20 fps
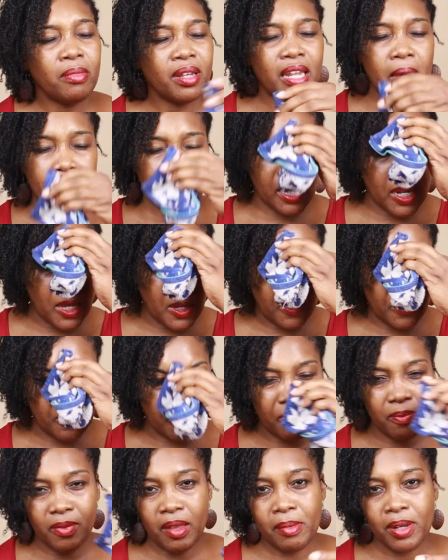But let me
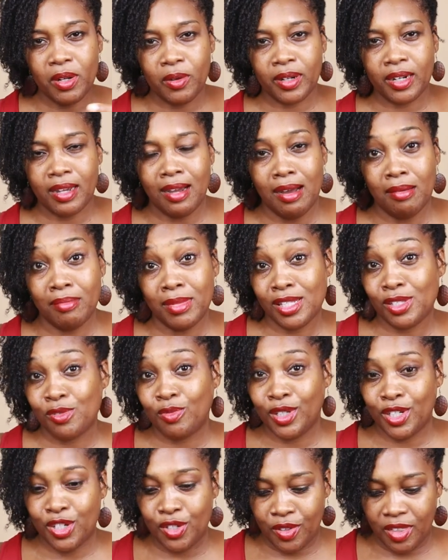know. Let me know in the
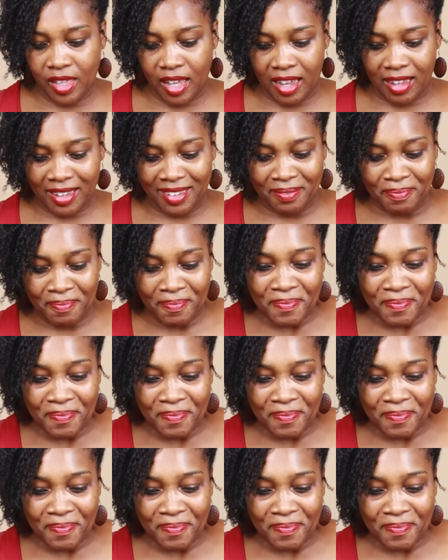comments what you think.